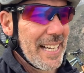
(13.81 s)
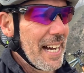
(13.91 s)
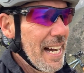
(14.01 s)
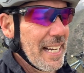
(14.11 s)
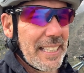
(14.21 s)

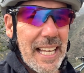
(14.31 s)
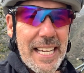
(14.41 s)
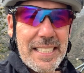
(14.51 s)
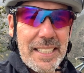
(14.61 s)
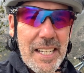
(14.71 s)
I
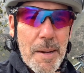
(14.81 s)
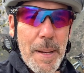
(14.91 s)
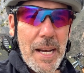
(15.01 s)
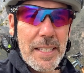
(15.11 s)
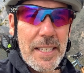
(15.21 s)
like to come
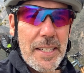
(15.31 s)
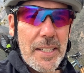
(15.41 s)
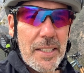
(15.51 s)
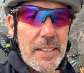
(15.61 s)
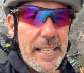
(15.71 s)
out
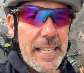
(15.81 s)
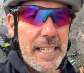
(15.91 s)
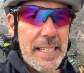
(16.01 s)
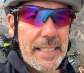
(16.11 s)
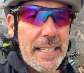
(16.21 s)
here
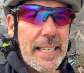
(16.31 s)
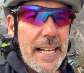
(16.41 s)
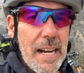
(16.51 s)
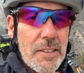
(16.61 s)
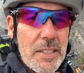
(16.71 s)
and get
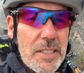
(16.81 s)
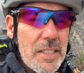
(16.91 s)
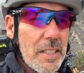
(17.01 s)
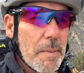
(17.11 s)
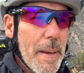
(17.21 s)
out
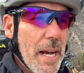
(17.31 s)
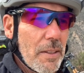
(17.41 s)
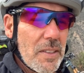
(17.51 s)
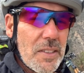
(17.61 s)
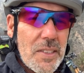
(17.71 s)
into the
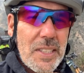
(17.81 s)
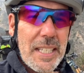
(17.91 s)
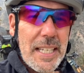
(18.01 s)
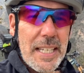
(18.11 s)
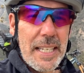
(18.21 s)
mountains,
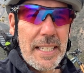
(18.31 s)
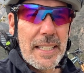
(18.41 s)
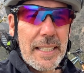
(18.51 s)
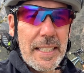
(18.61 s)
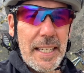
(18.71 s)

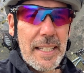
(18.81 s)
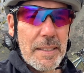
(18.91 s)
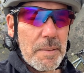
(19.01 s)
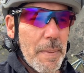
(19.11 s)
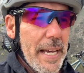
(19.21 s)

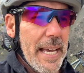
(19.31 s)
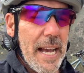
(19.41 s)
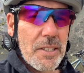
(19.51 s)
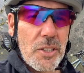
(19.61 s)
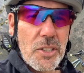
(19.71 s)
get my
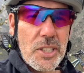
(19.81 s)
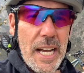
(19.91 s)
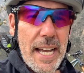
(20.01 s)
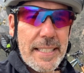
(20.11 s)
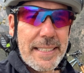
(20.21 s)

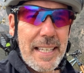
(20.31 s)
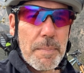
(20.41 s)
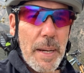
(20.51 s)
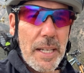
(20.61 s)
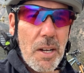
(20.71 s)
exercise, get
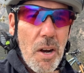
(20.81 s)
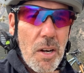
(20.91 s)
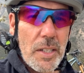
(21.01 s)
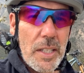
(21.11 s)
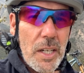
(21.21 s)
my
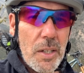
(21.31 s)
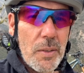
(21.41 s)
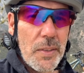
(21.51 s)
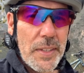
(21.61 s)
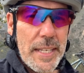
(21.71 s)

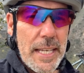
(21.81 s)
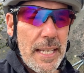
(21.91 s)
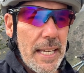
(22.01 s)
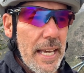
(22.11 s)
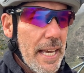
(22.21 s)
cardio.
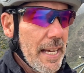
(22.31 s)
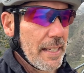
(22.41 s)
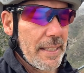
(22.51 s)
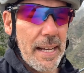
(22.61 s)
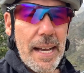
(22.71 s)

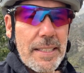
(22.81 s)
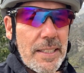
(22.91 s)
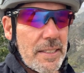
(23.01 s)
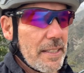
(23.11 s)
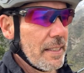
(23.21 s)
And I
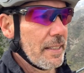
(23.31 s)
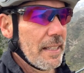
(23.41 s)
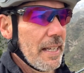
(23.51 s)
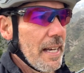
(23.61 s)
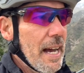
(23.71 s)
just,
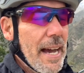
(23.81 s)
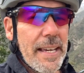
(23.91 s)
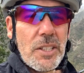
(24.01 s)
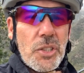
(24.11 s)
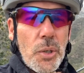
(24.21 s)
I
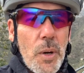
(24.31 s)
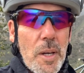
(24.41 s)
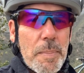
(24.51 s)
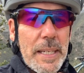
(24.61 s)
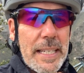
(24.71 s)

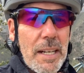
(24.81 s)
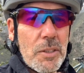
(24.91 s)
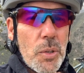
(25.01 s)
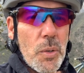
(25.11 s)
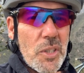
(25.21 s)
enjoy being
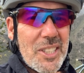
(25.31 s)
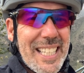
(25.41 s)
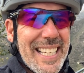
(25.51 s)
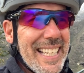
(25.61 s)
outdoors.